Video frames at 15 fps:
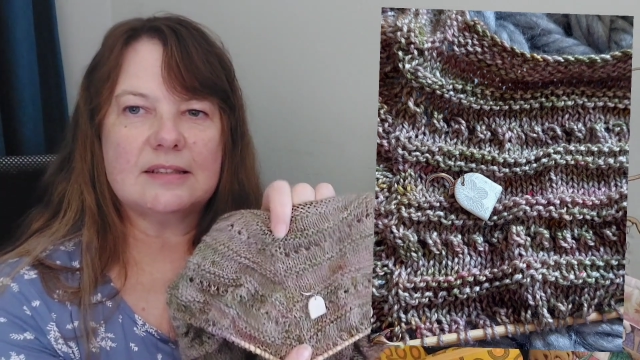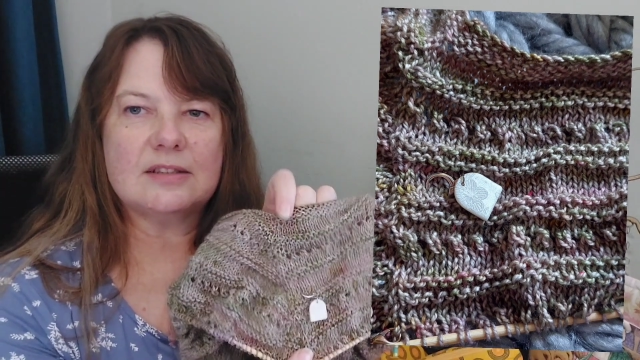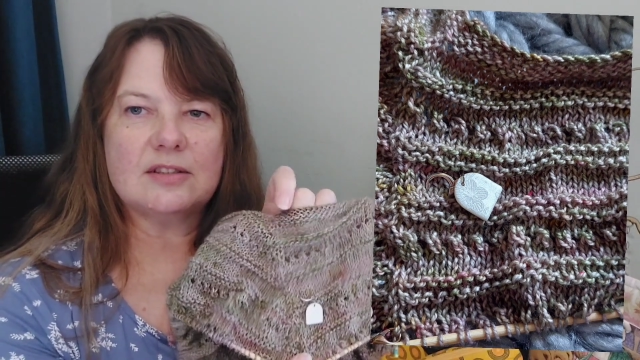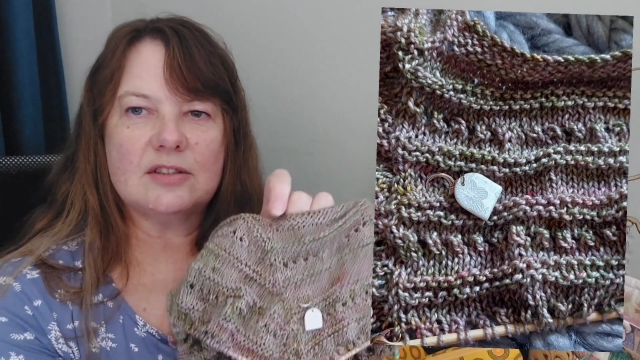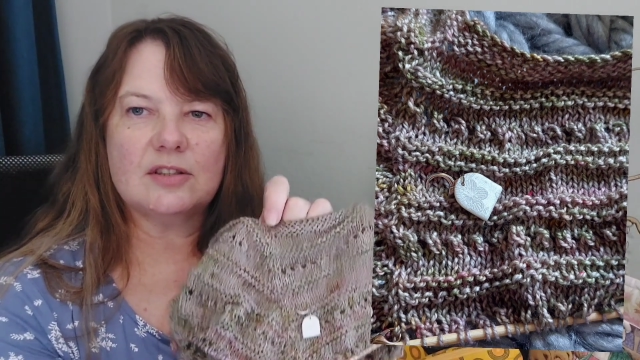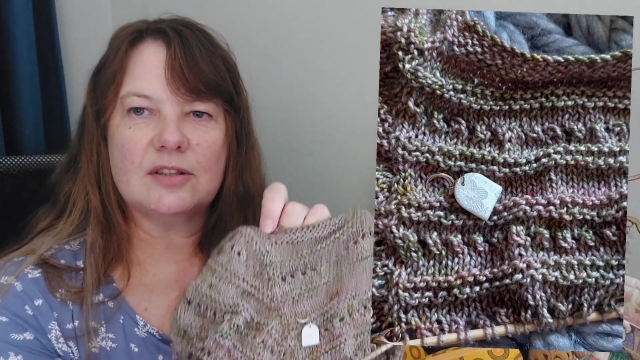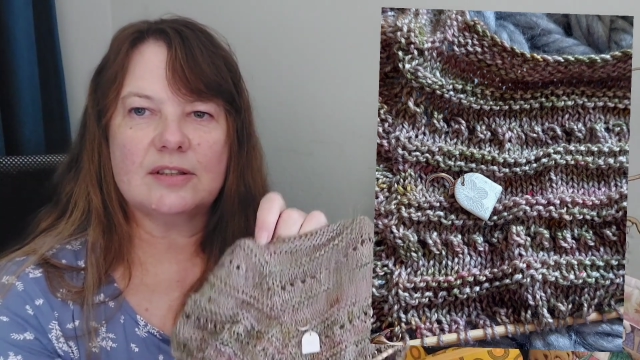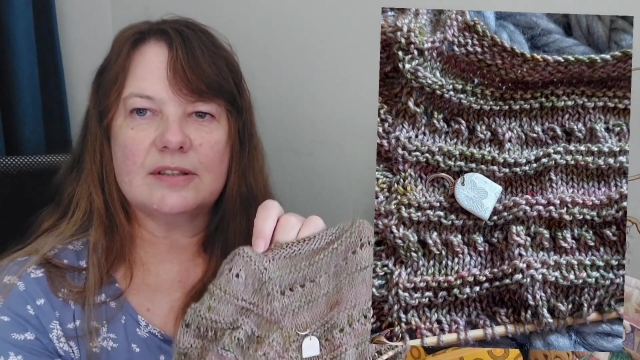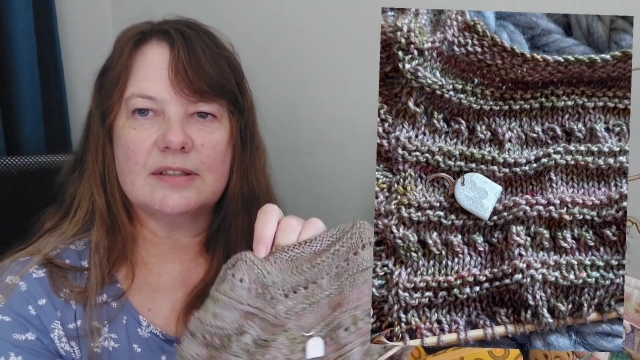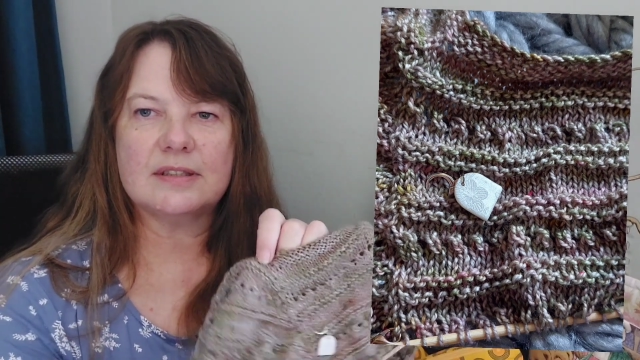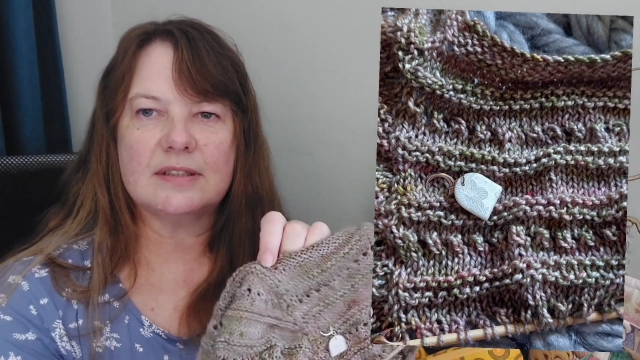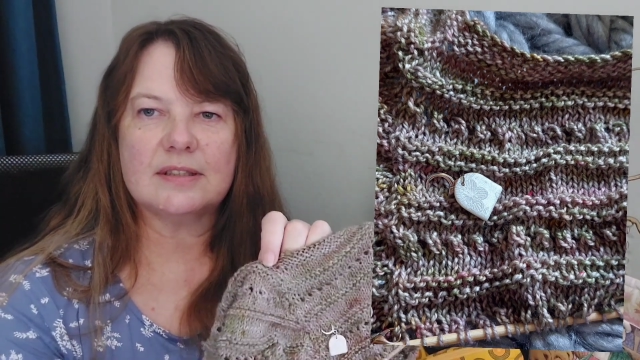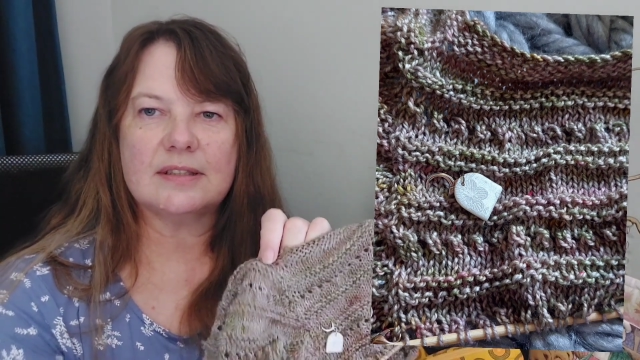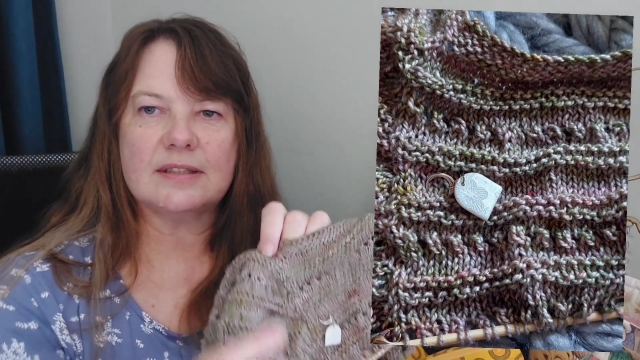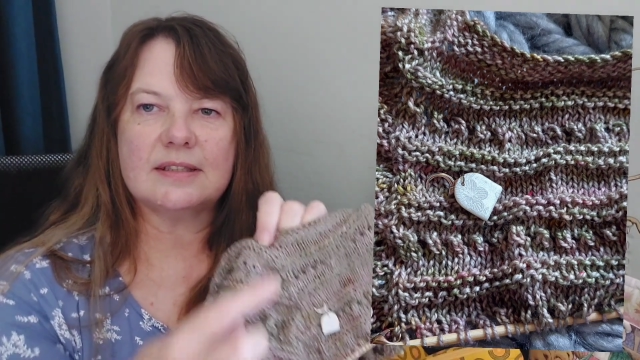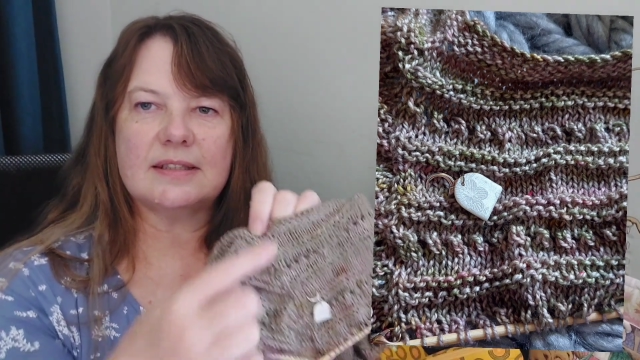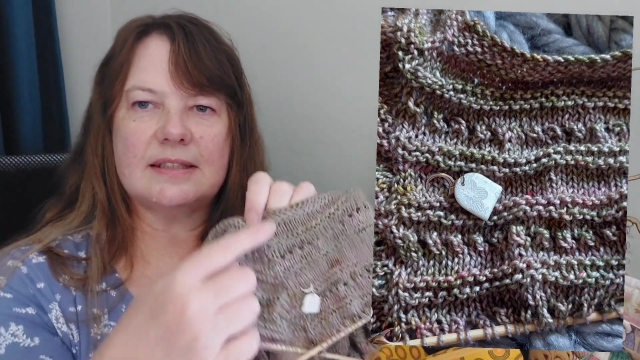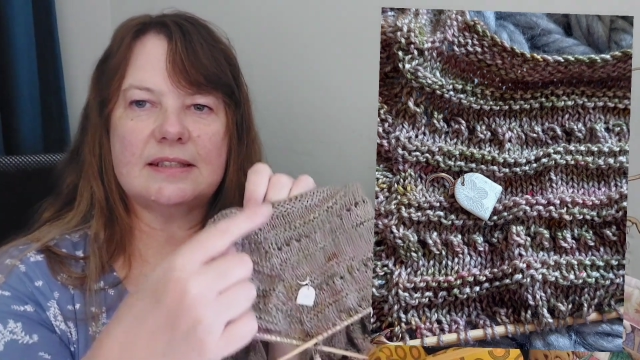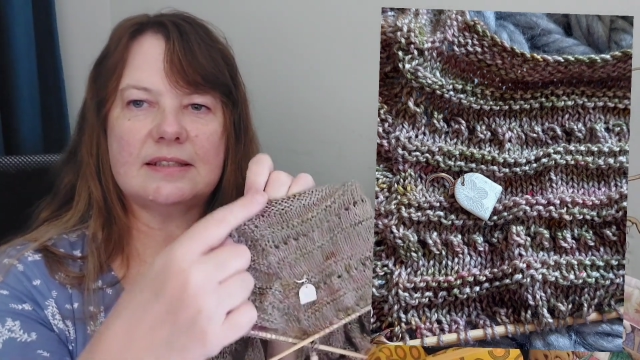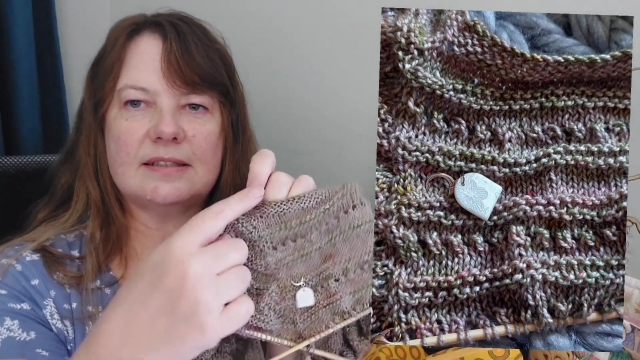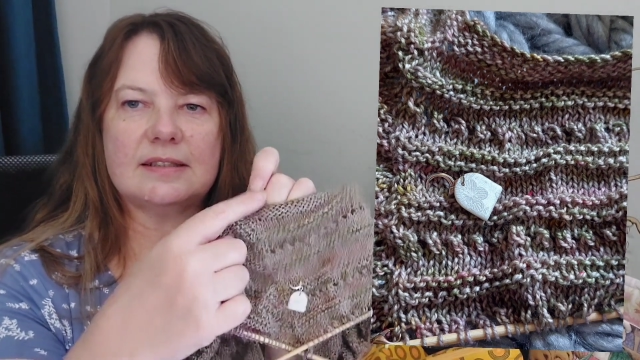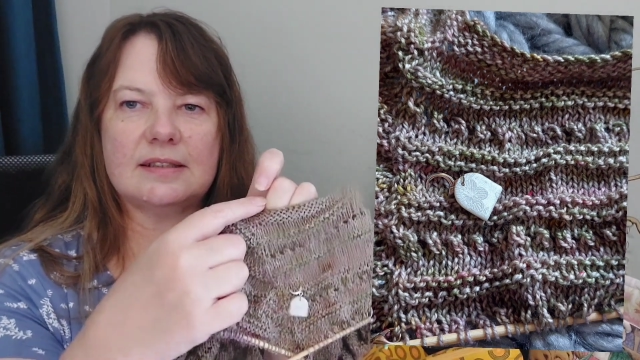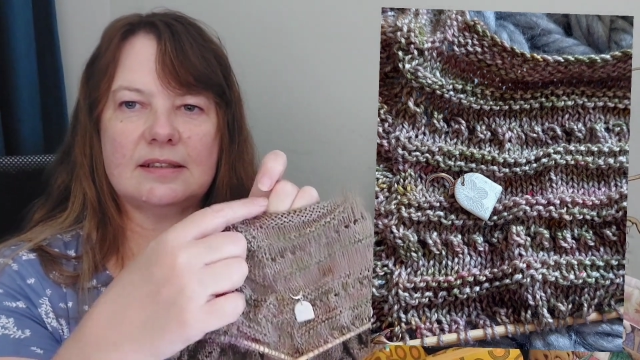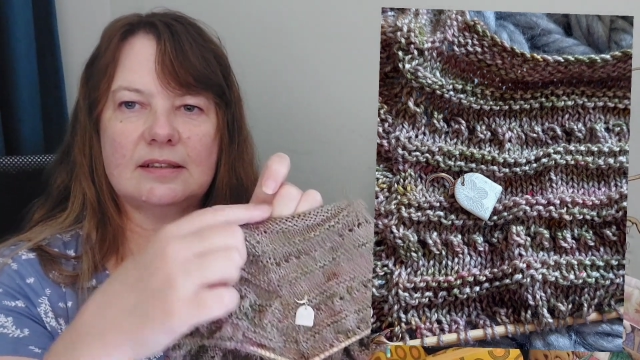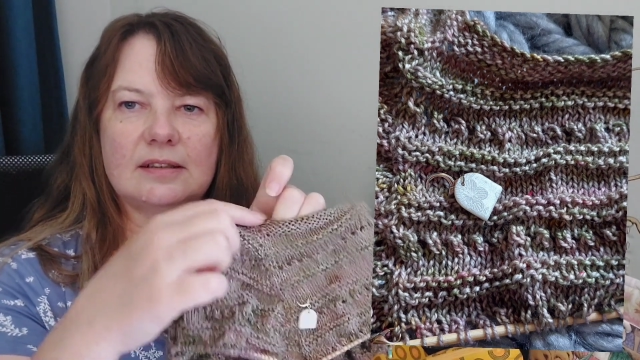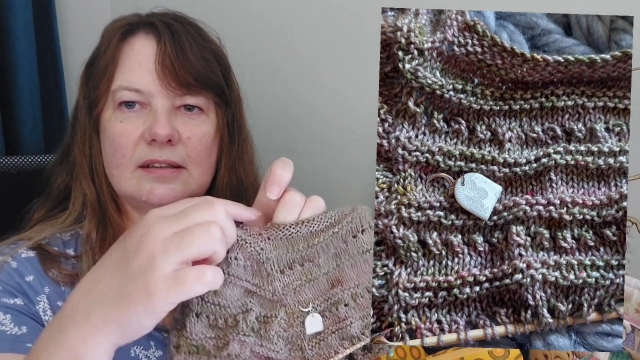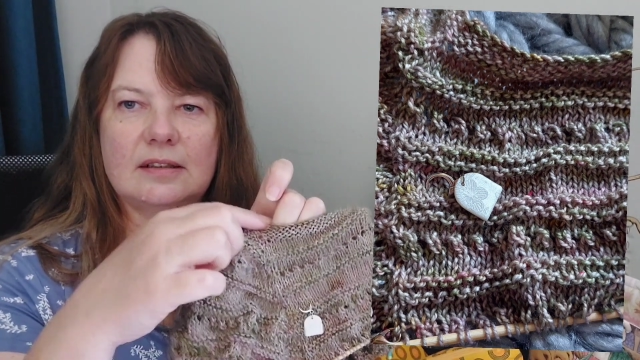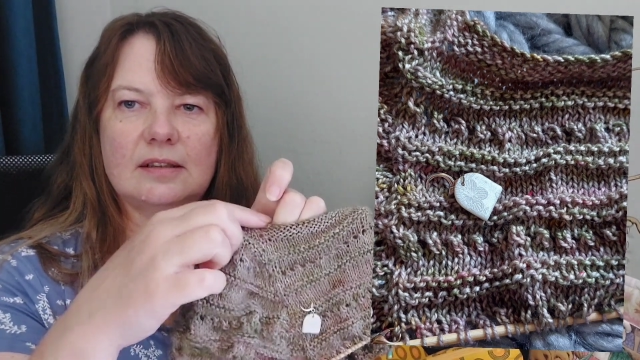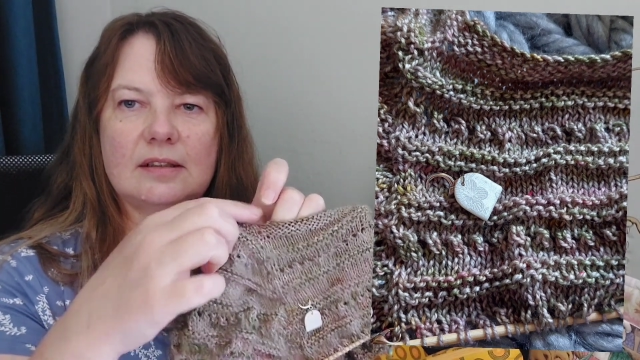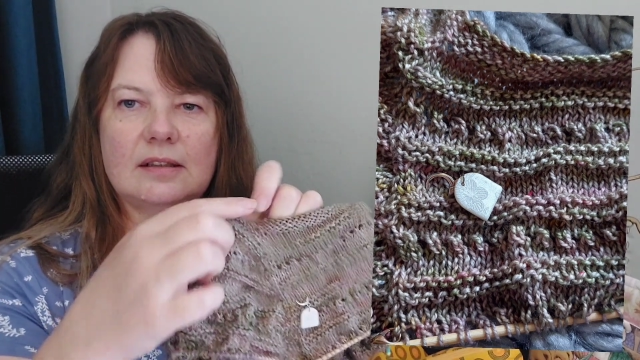So this is the center.
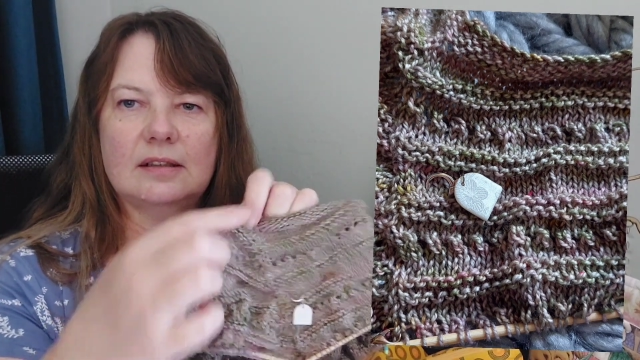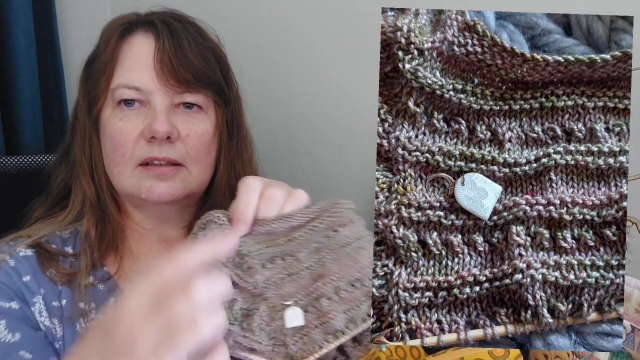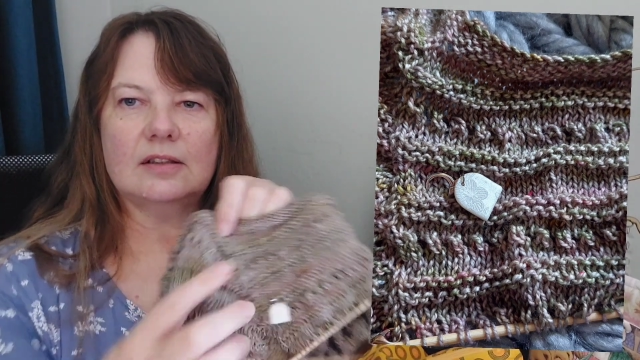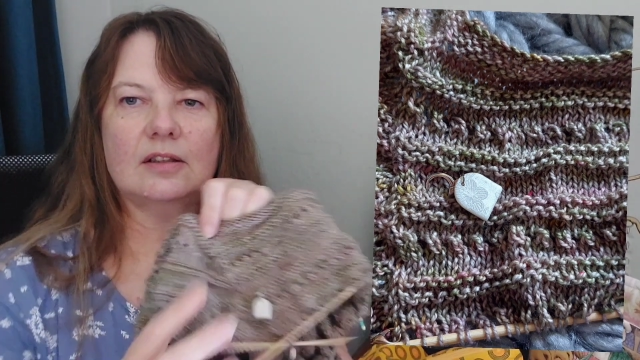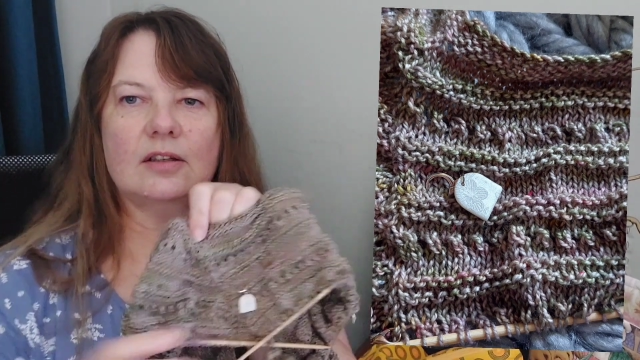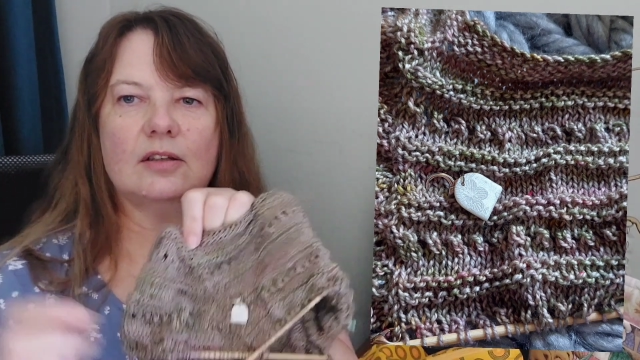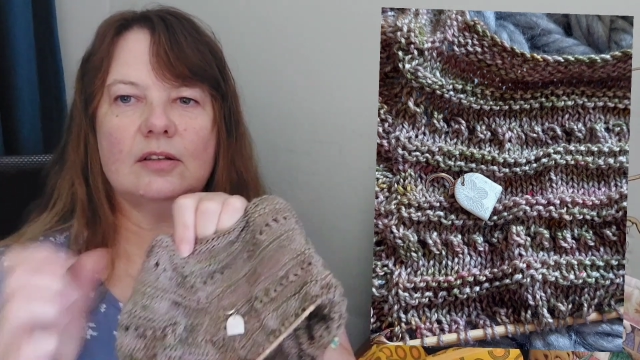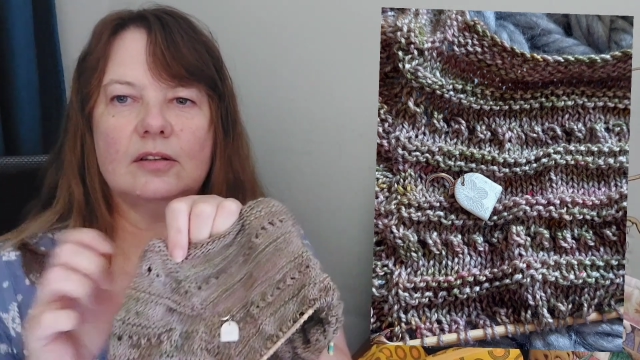Oh,